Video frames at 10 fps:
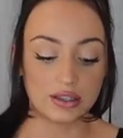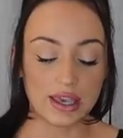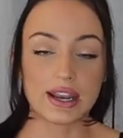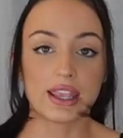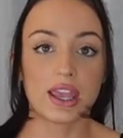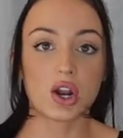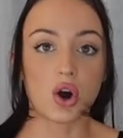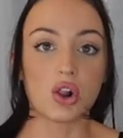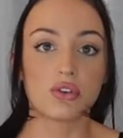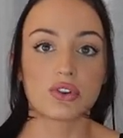getting it
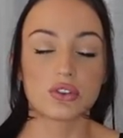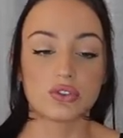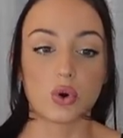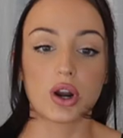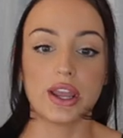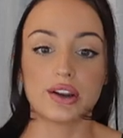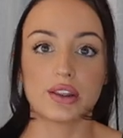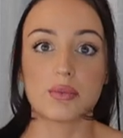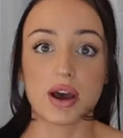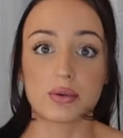all over the floor and
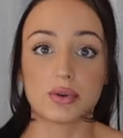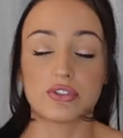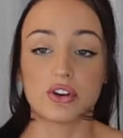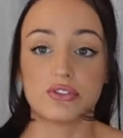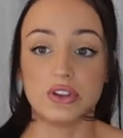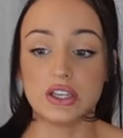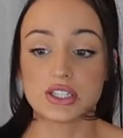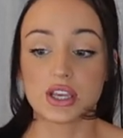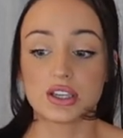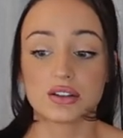on the bottom of your
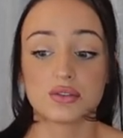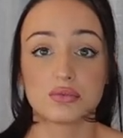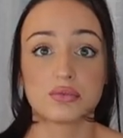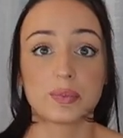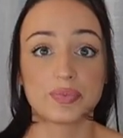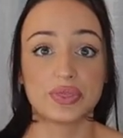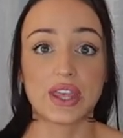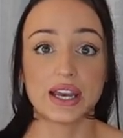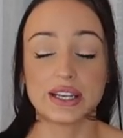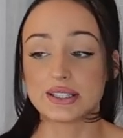feet.
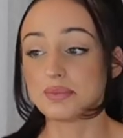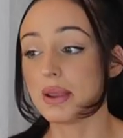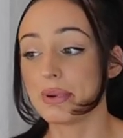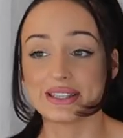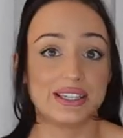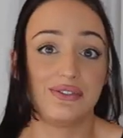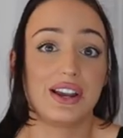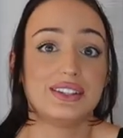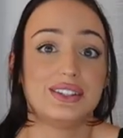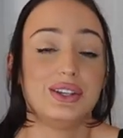That is my best
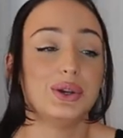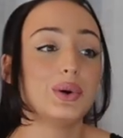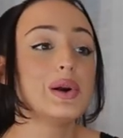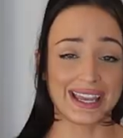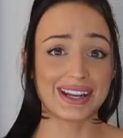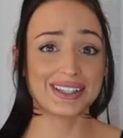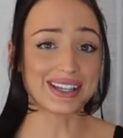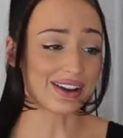advice to you. And I